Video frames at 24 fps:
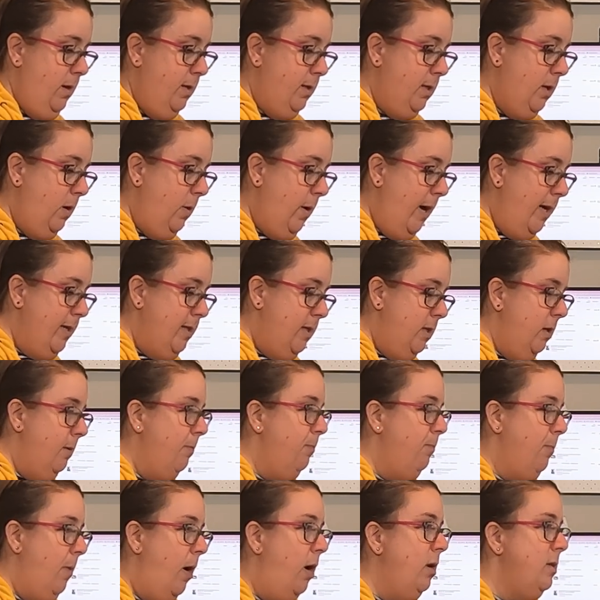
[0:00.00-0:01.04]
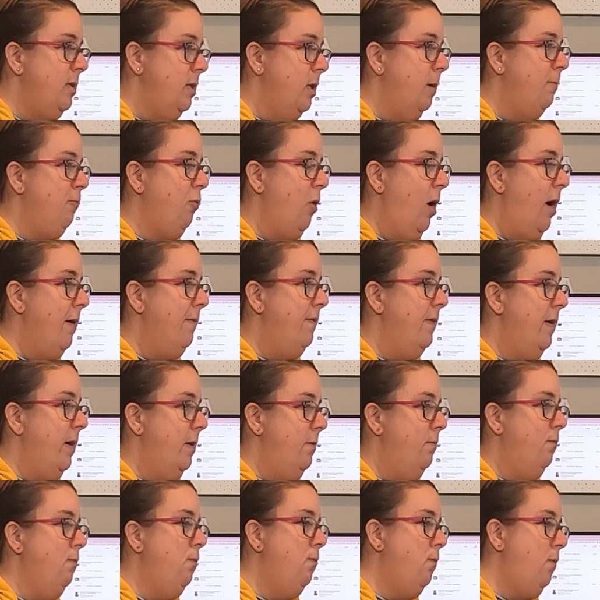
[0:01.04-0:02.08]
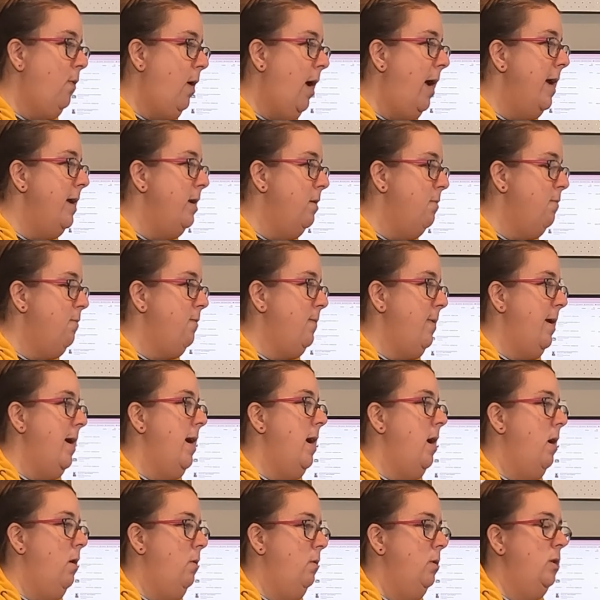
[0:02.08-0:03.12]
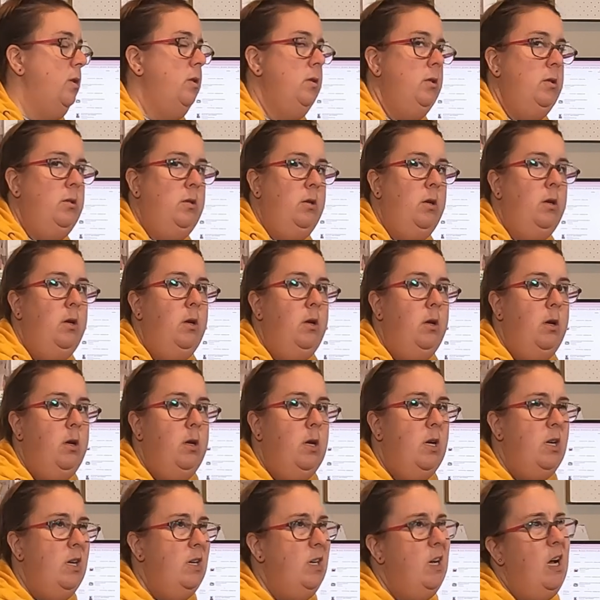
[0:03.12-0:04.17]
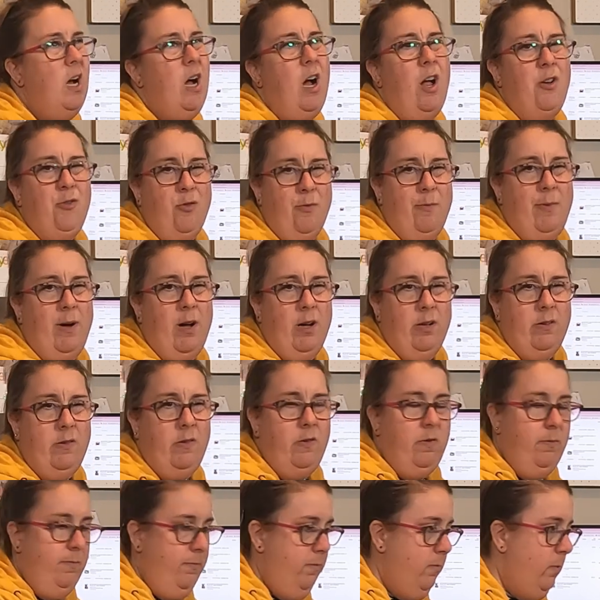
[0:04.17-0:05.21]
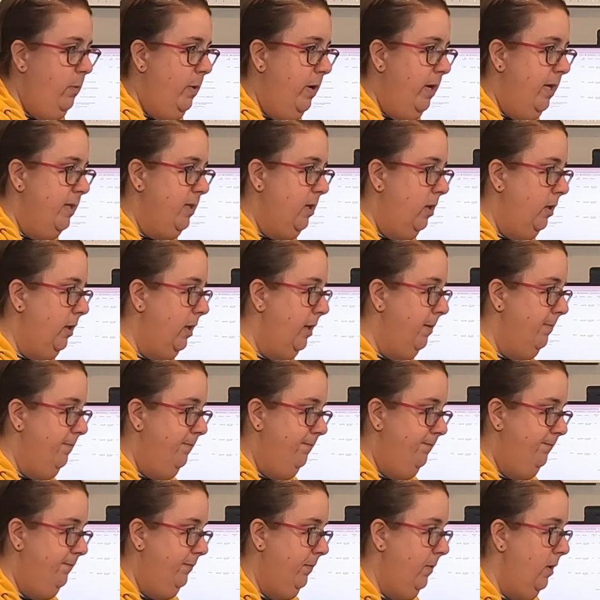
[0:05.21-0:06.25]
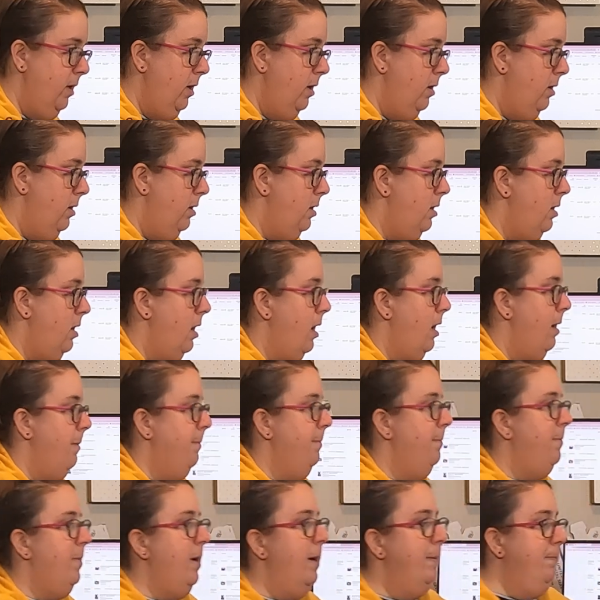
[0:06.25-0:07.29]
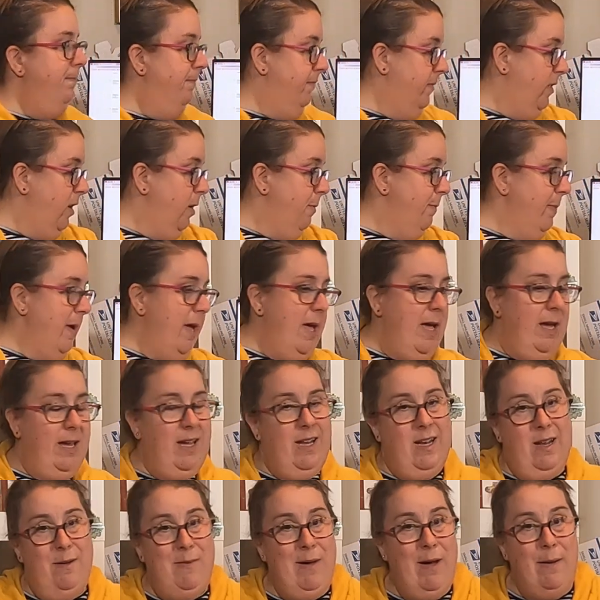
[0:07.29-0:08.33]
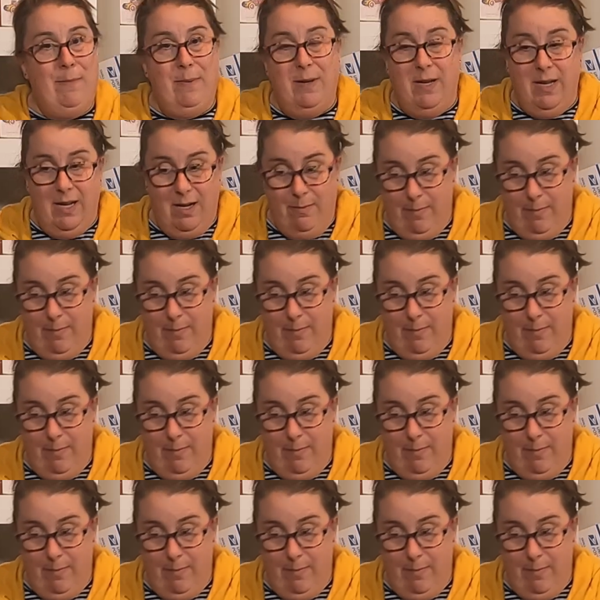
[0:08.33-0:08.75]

So I'll still profit right around $100 when it's all done. But they're big, and I'm happy to